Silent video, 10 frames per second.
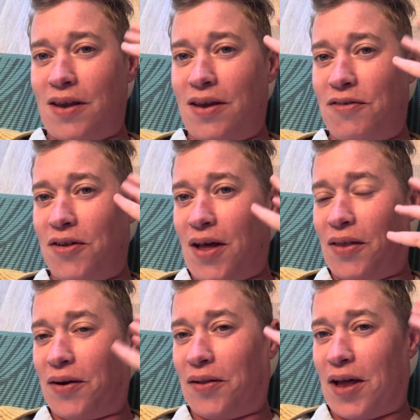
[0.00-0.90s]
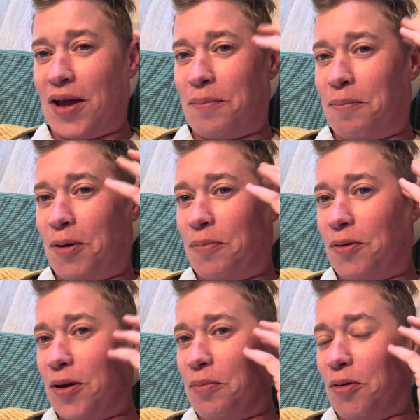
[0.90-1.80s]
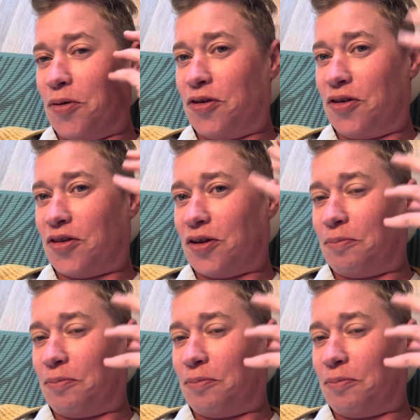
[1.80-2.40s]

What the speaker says: you that little, purpley bruises that